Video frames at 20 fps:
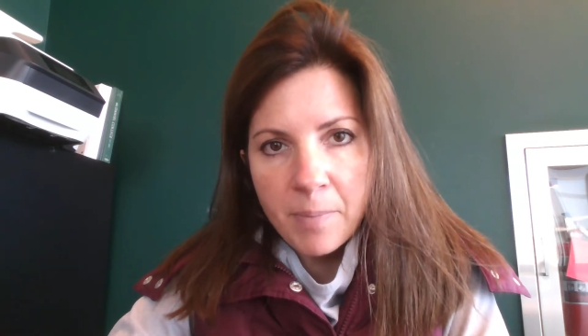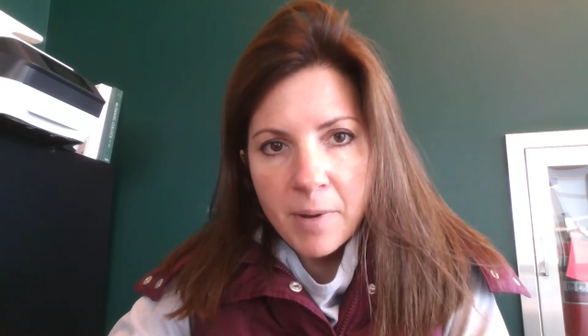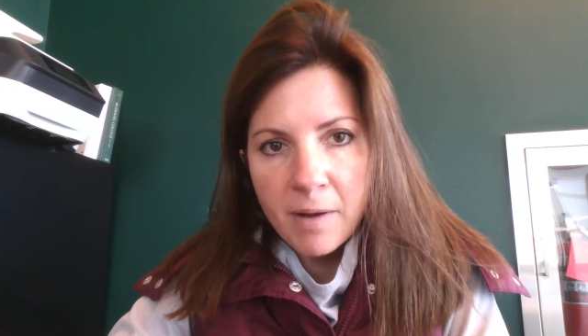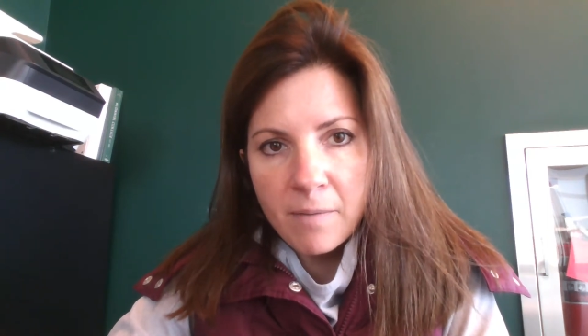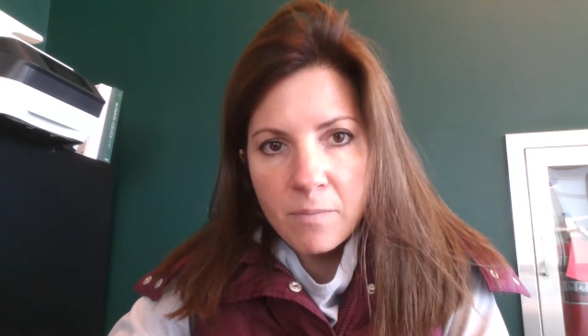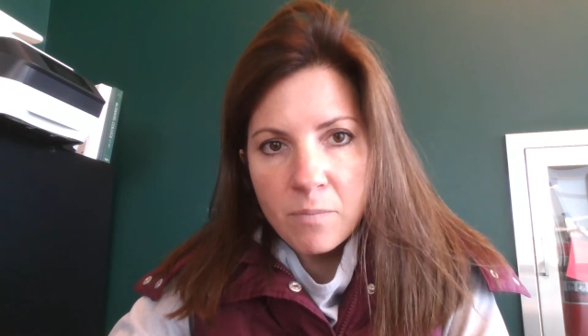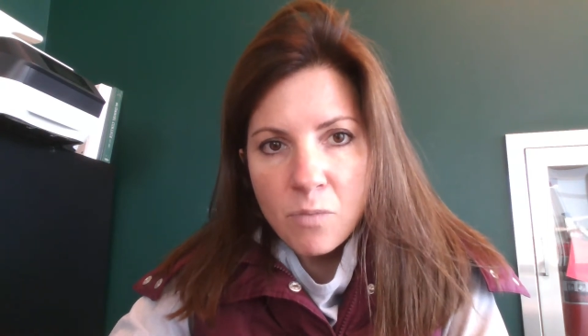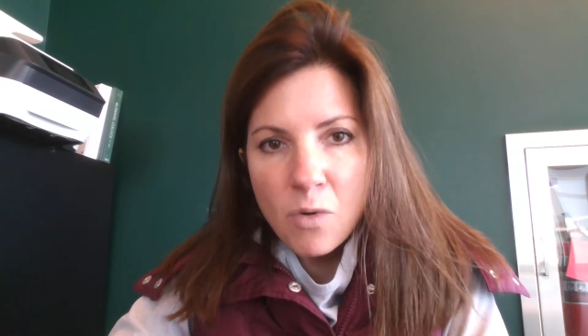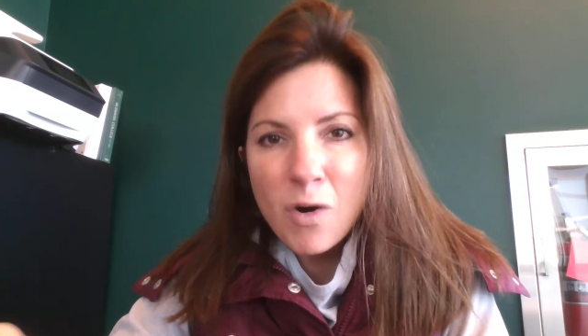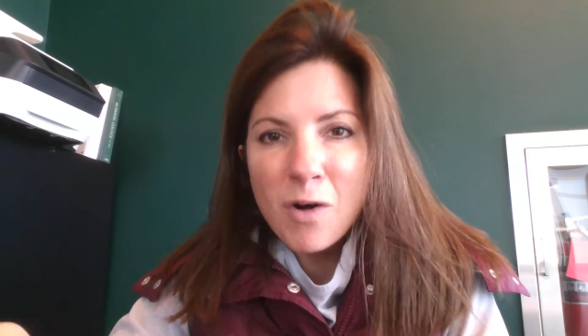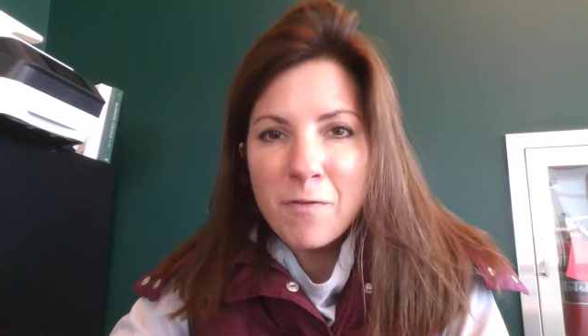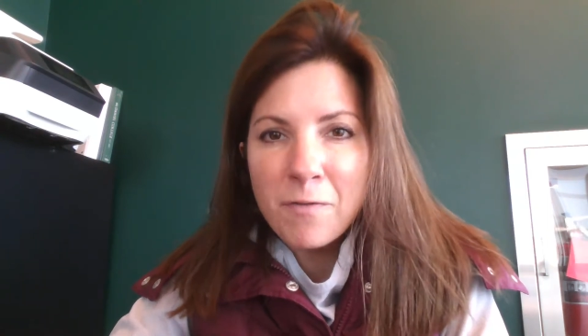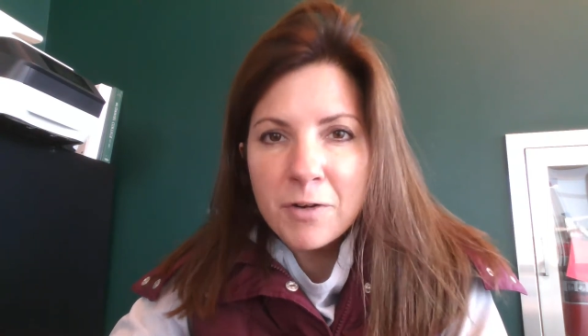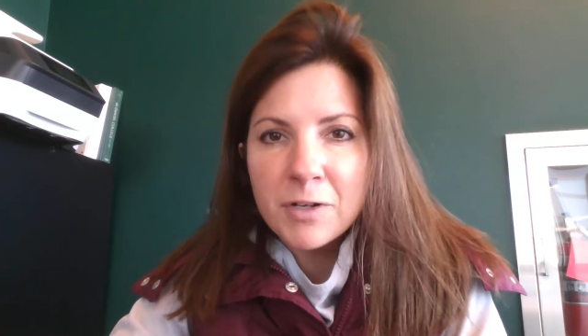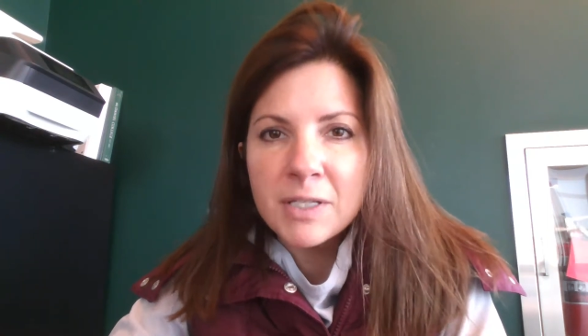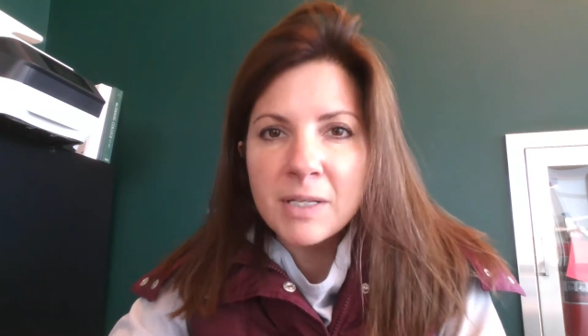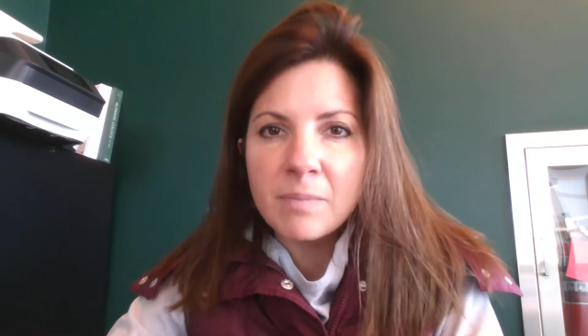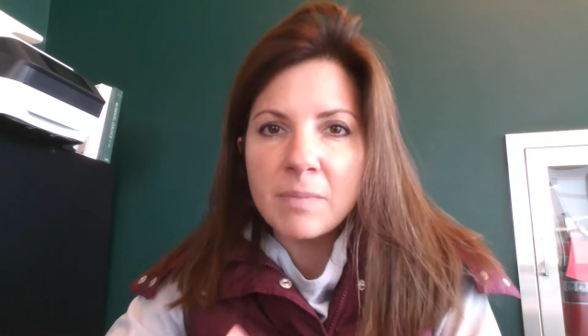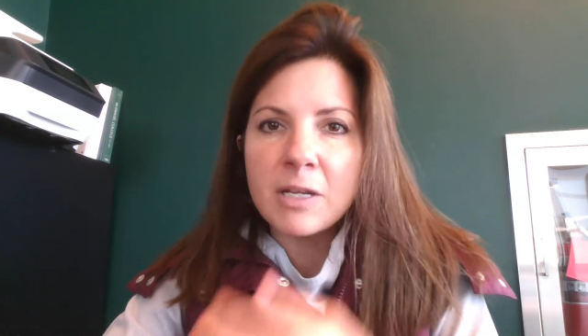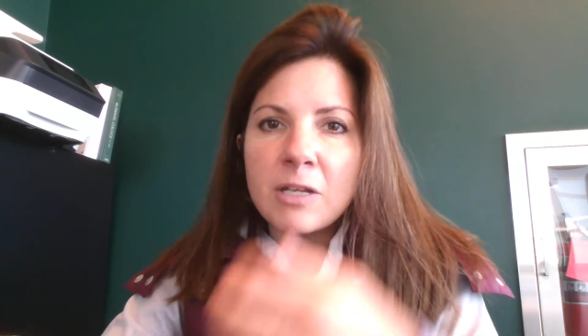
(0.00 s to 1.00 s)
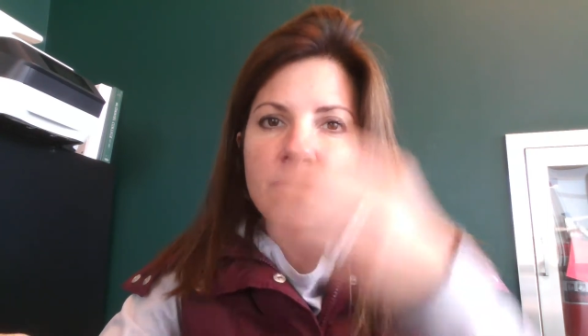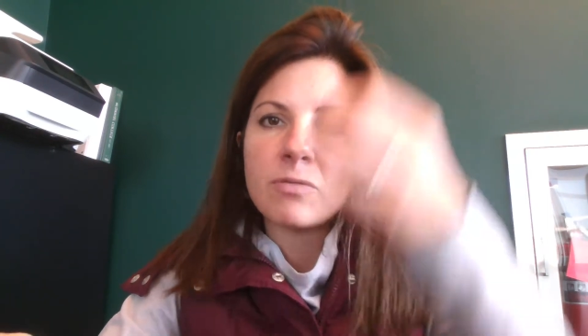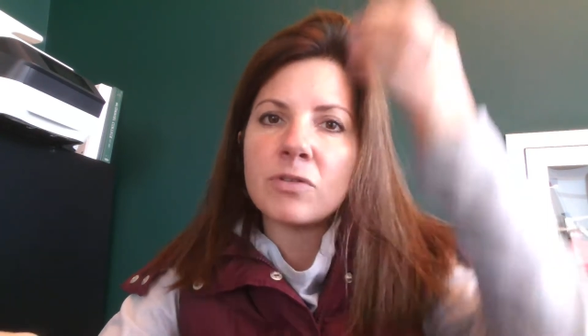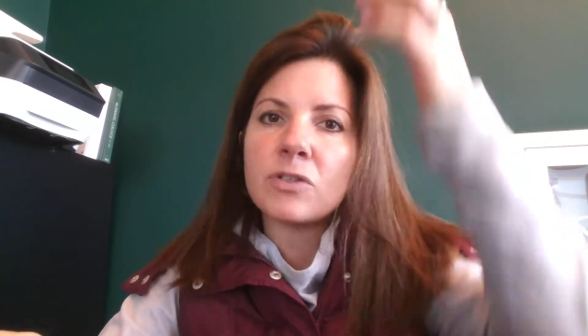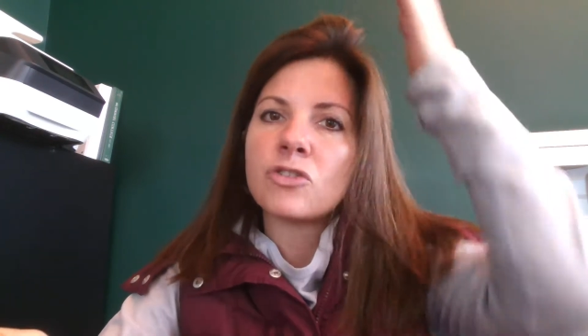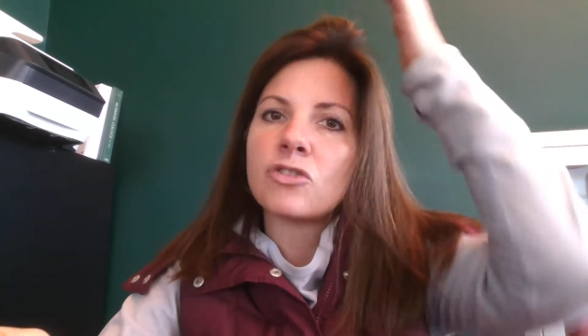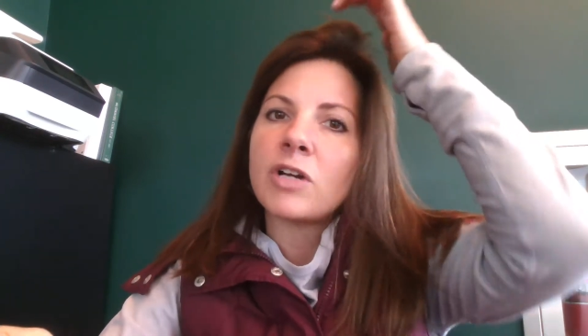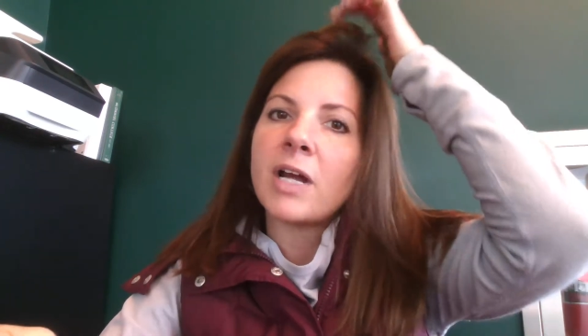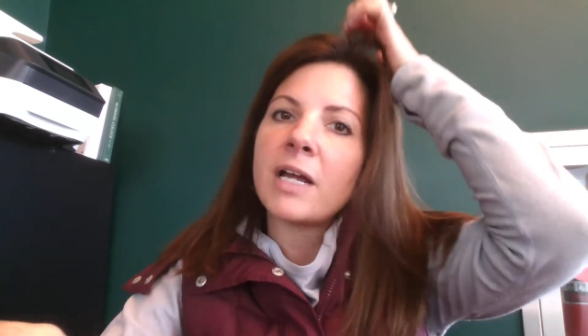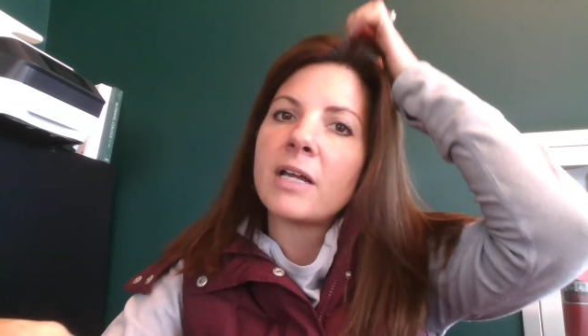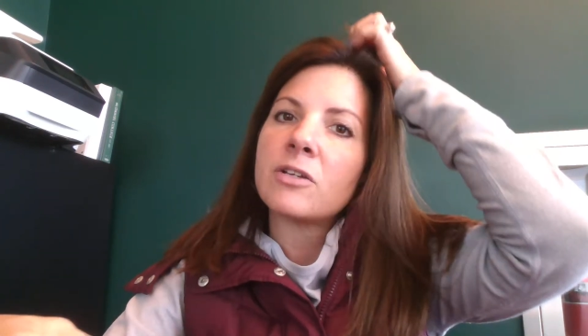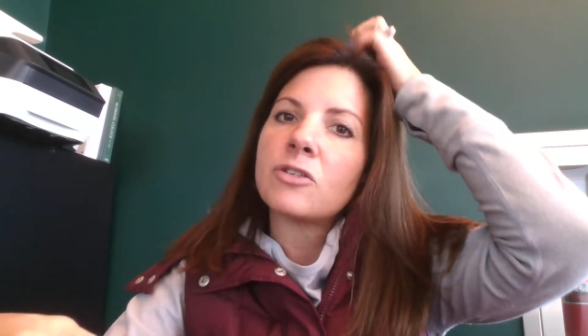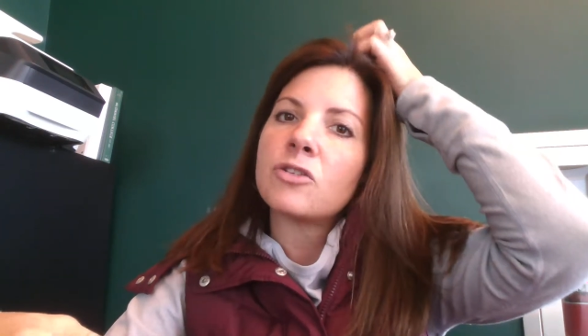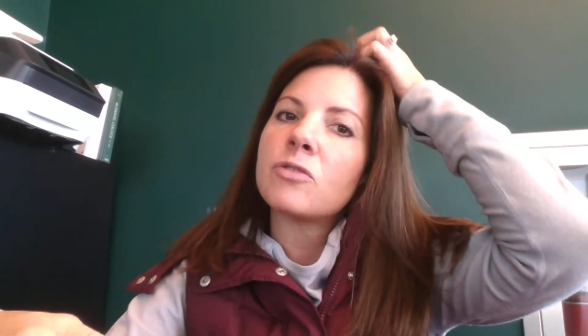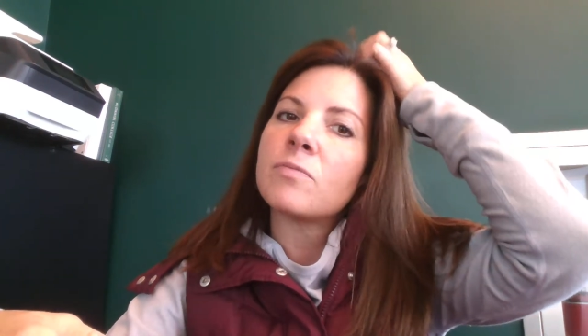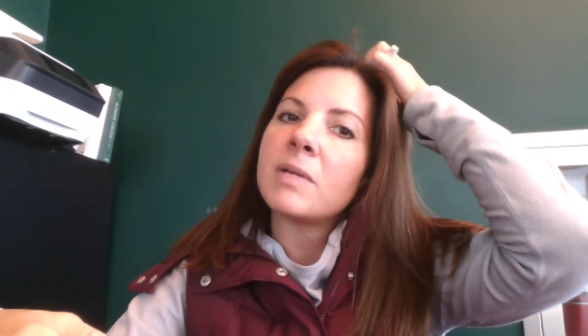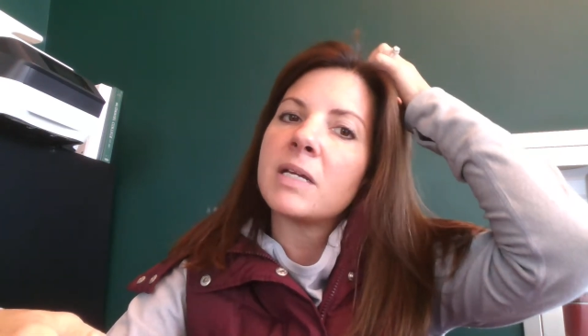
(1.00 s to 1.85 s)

but more for somebody who is trying to